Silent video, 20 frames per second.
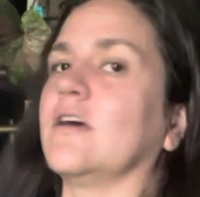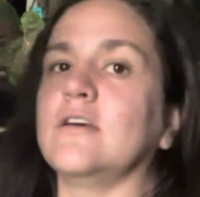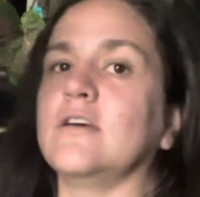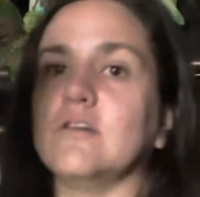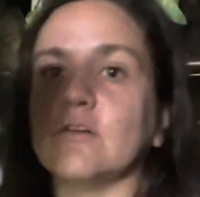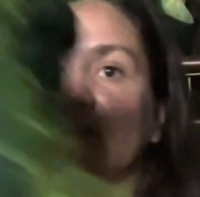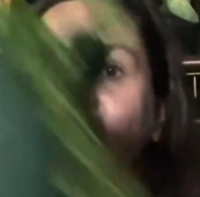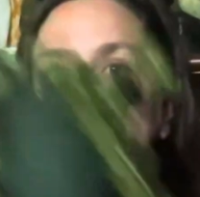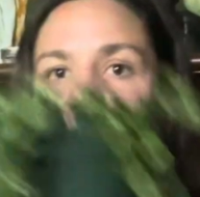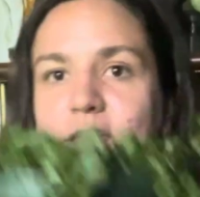
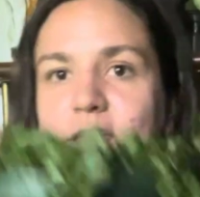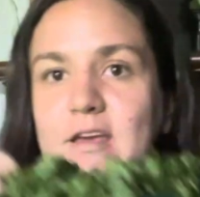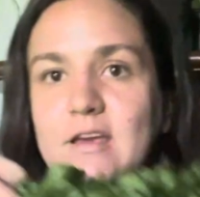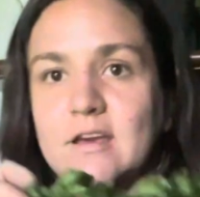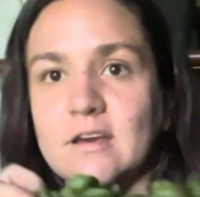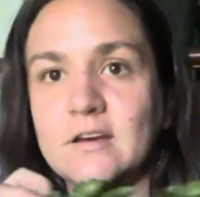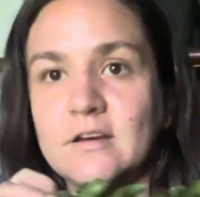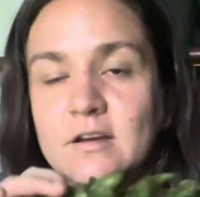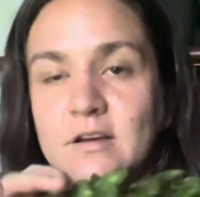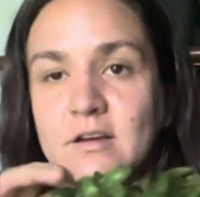you'll
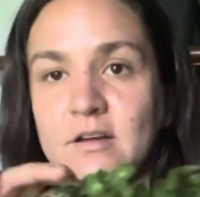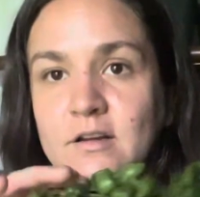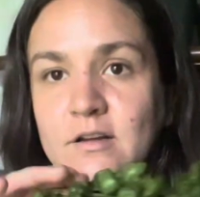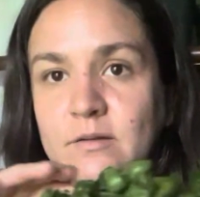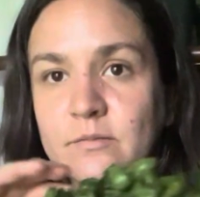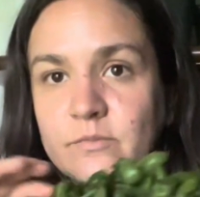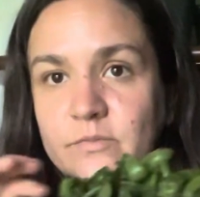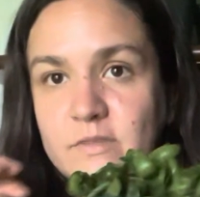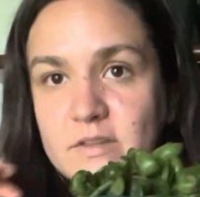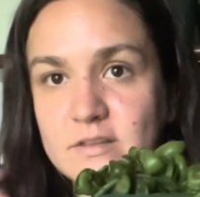see,
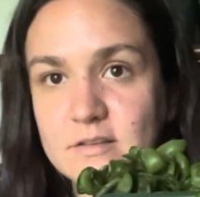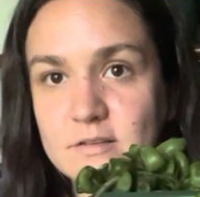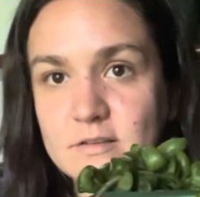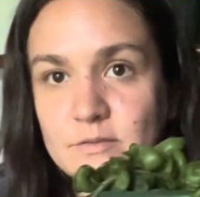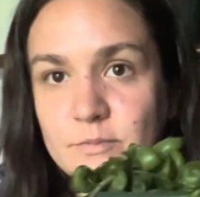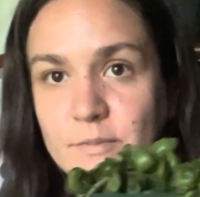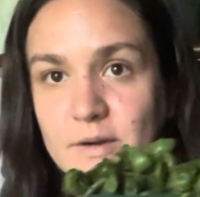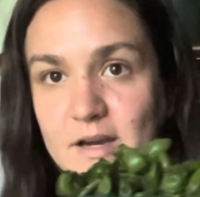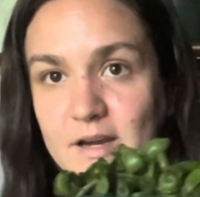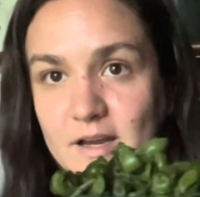this is
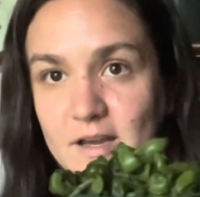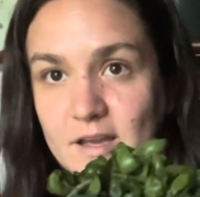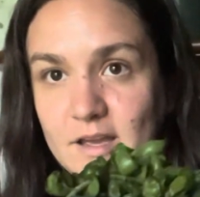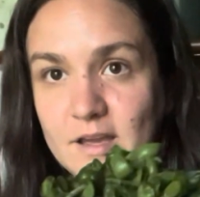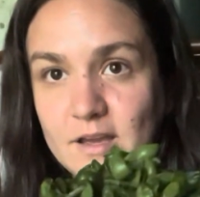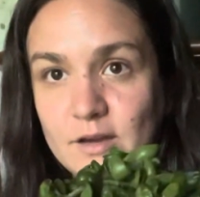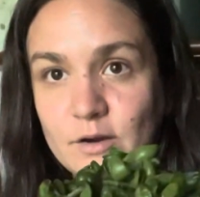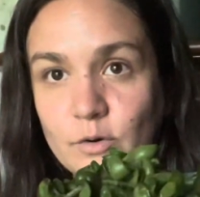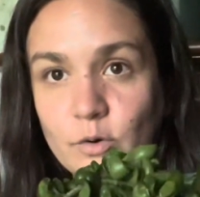my